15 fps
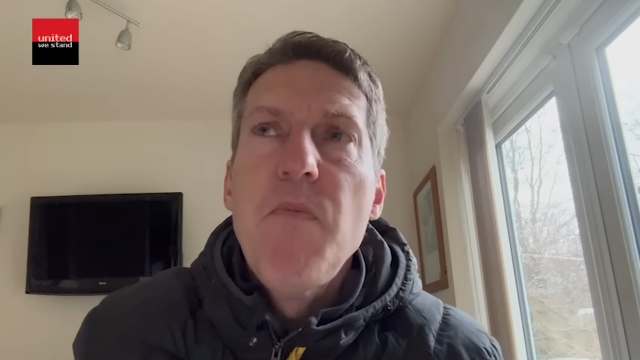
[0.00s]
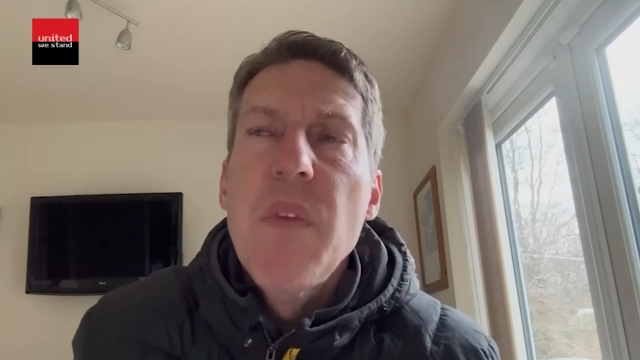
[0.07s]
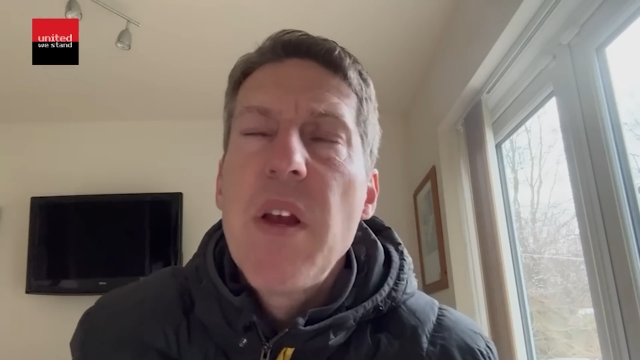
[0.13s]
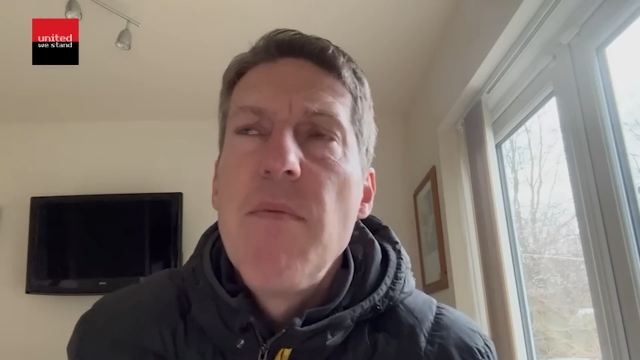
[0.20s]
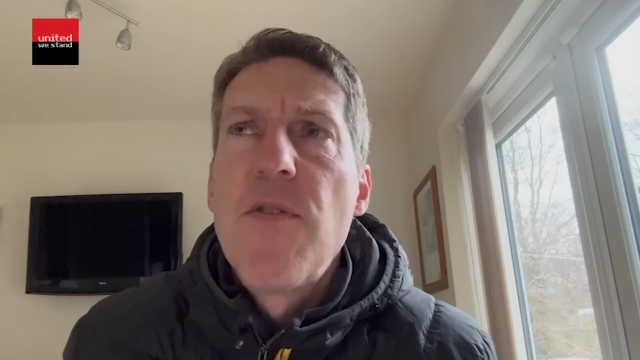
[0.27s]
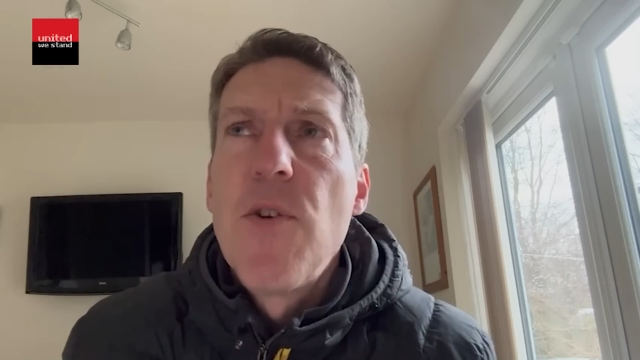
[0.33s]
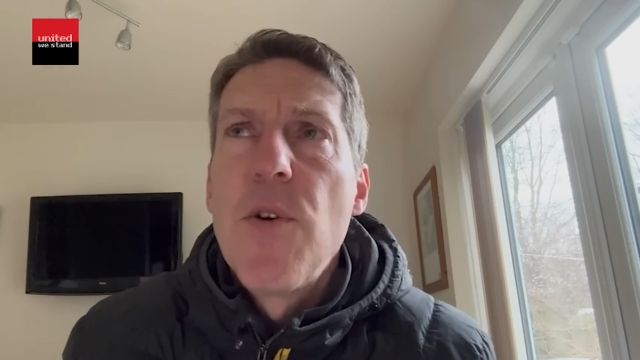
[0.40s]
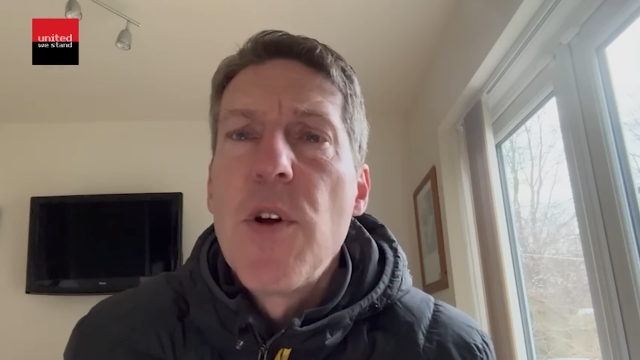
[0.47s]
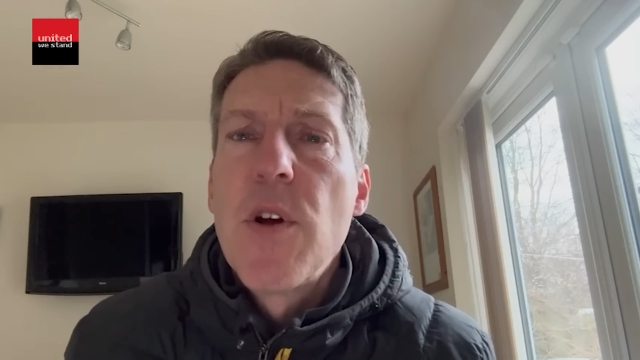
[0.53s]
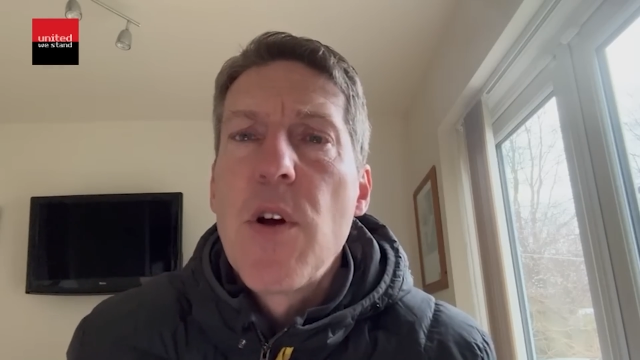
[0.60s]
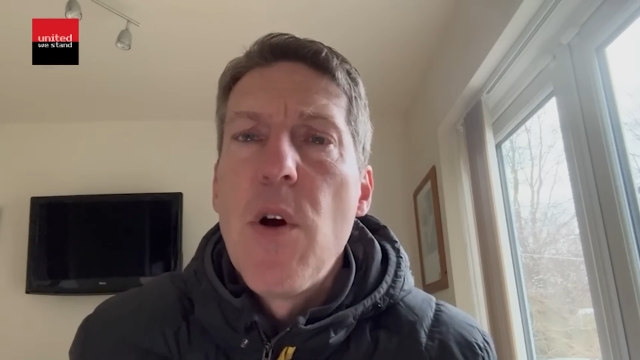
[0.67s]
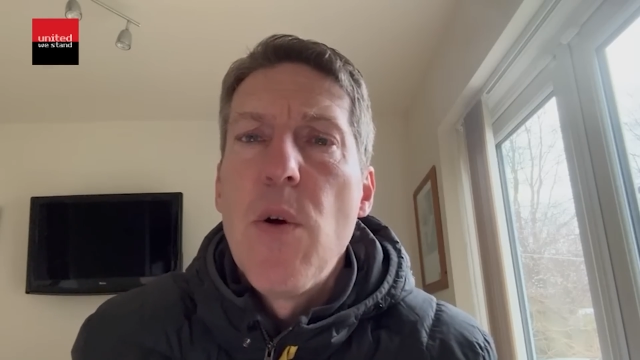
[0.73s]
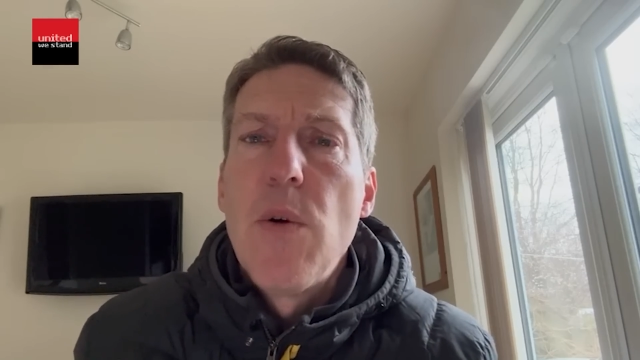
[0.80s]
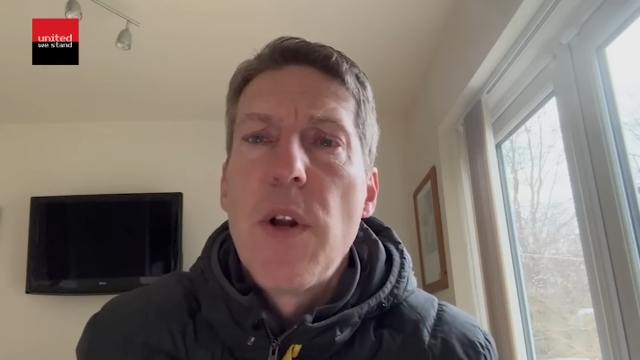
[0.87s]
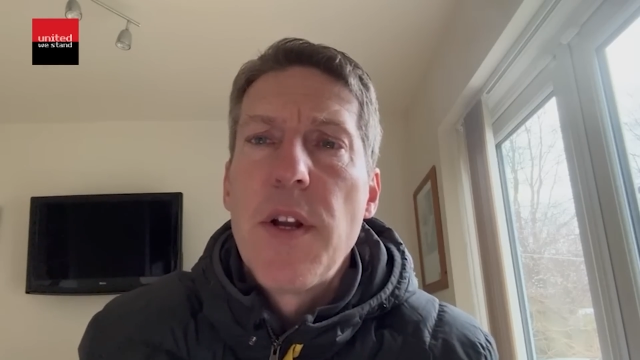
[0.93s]
in front of
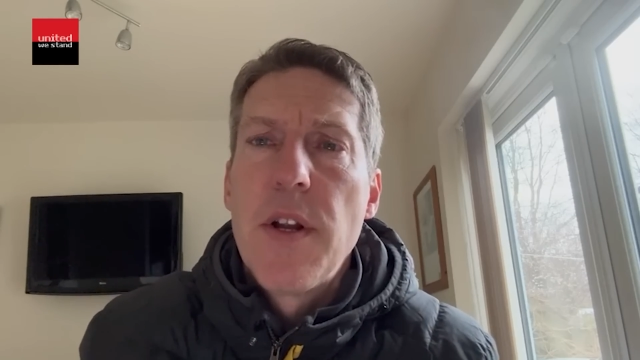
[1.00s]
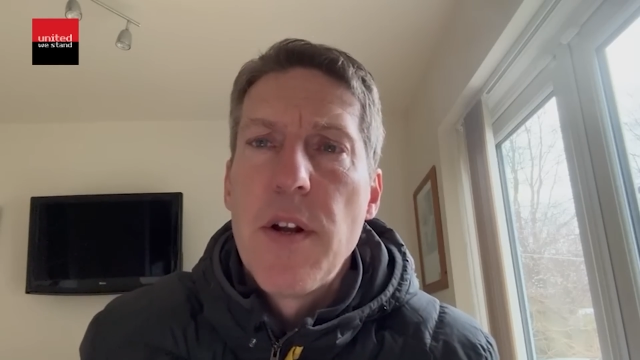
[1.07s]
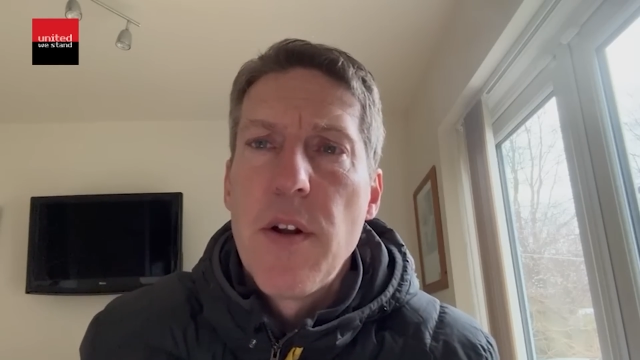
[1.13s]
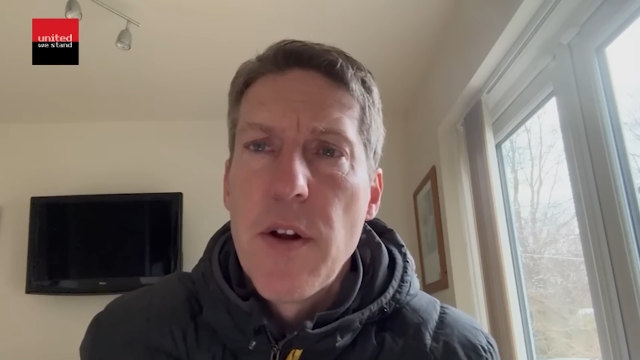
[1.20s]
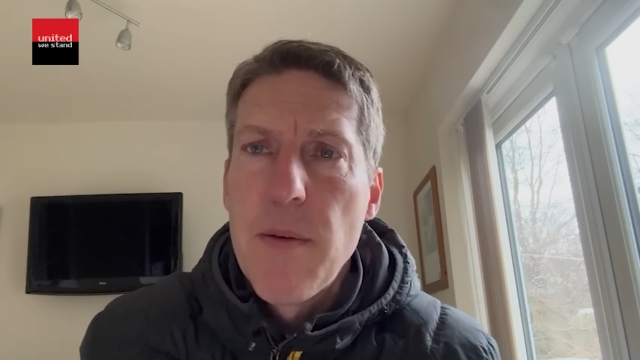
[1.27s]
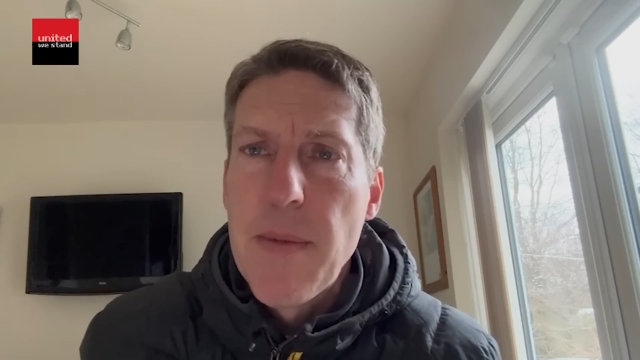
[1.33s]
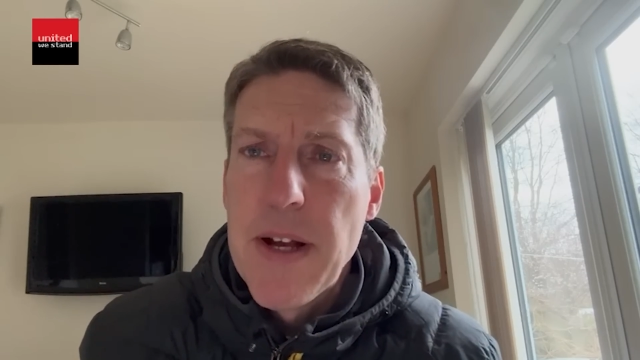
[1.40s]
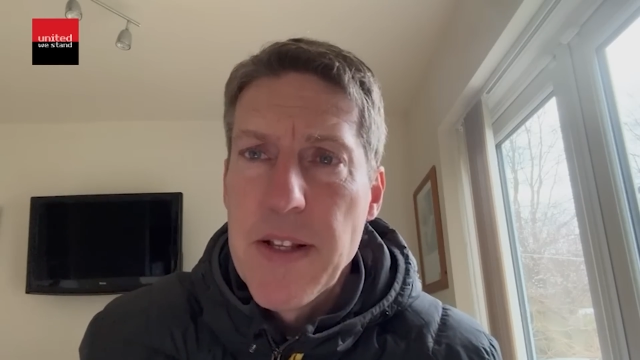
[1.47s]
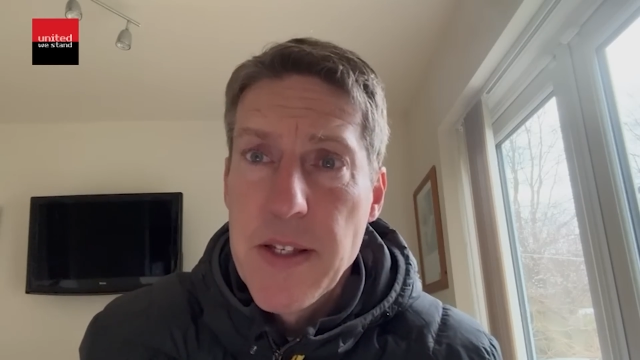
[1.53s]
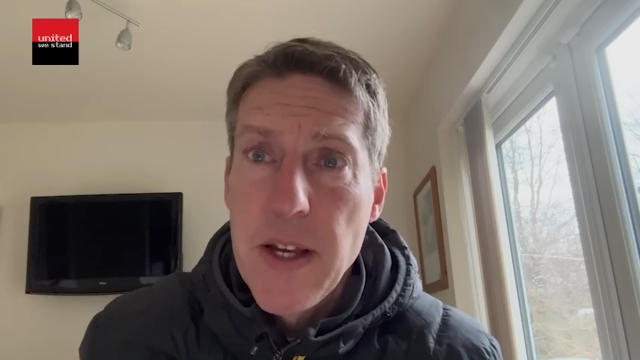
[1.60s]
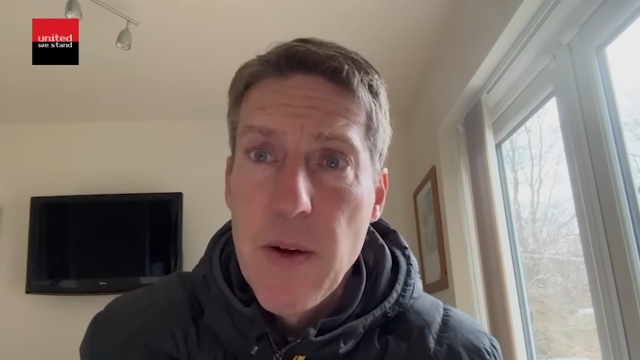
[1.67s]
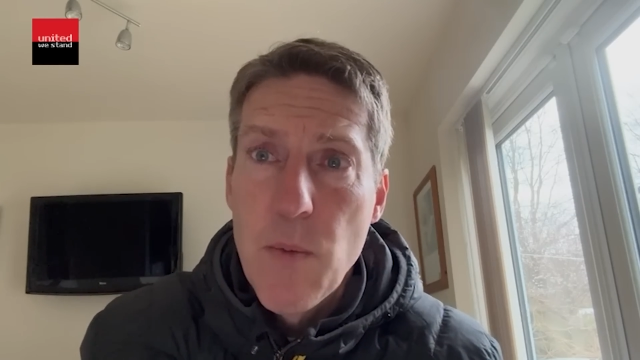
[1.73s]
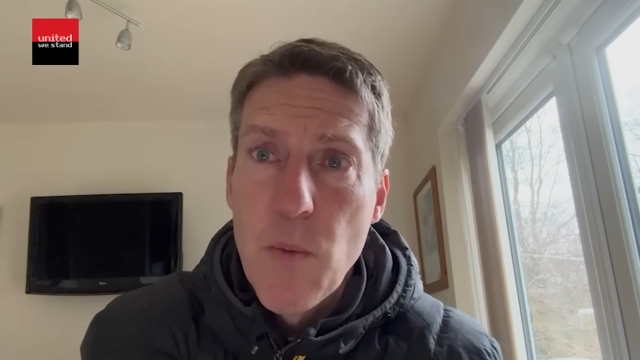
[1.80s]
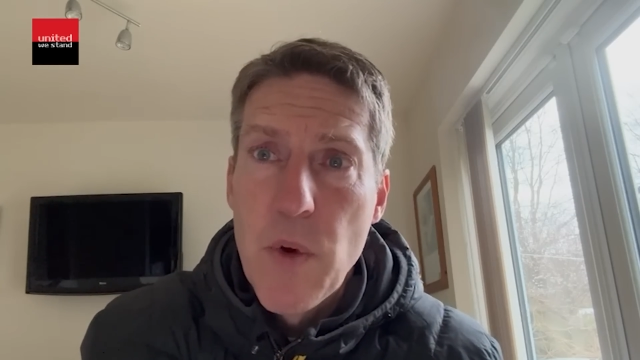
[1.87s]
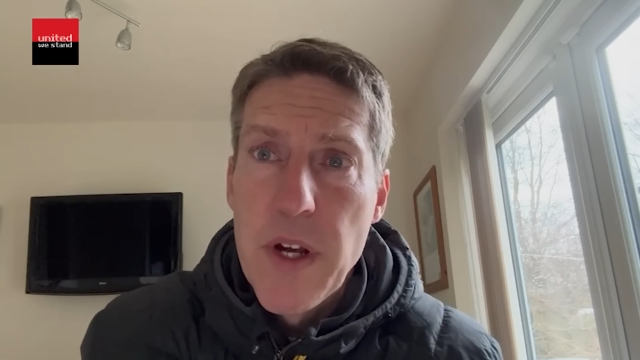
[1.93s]
goal, and I know that might
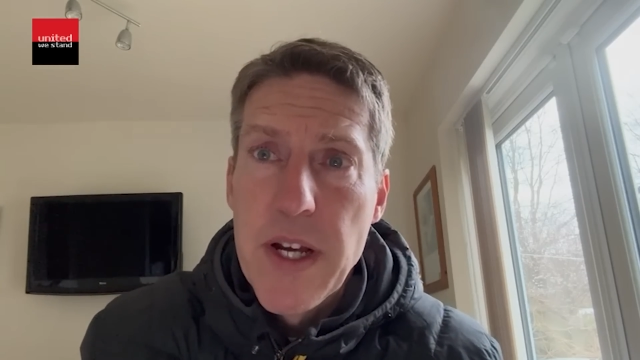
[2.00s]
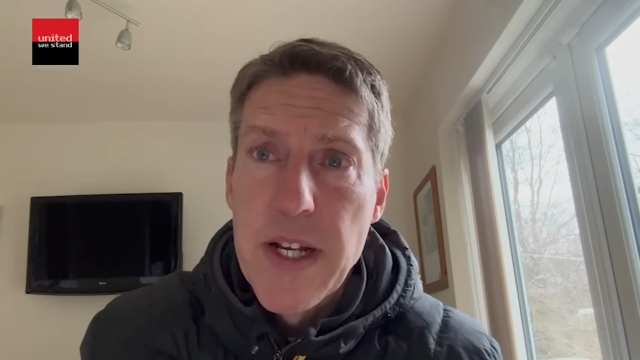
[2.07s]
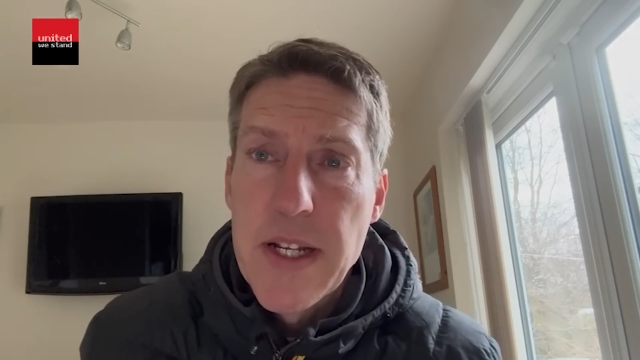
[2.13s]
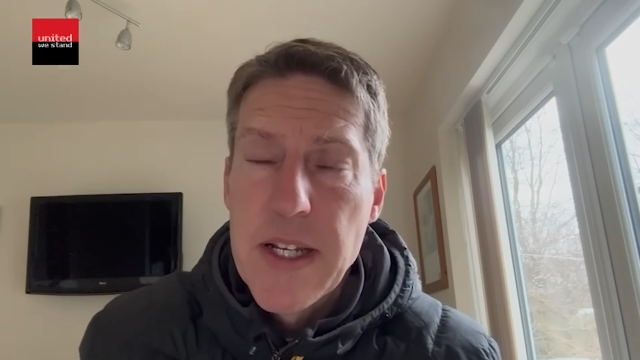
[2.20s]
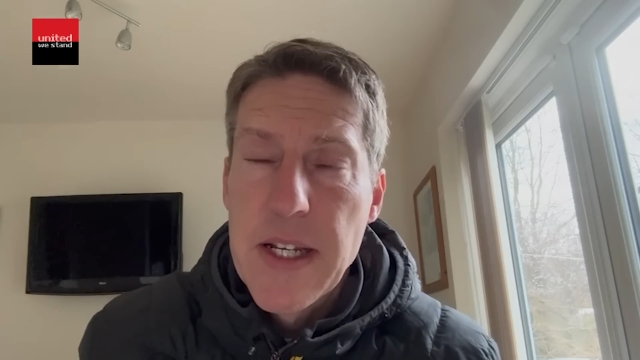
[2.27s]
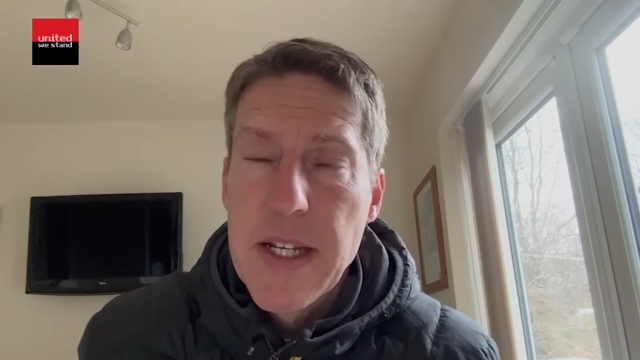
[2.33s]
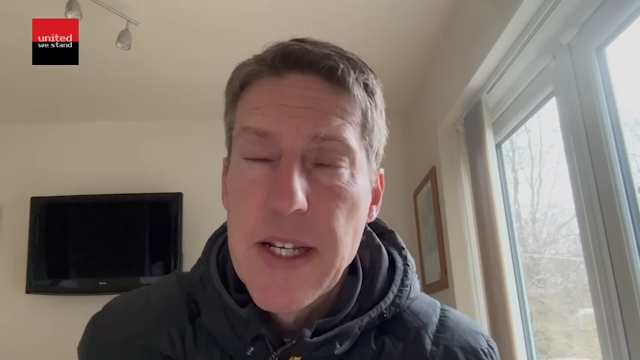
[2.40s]
sound weird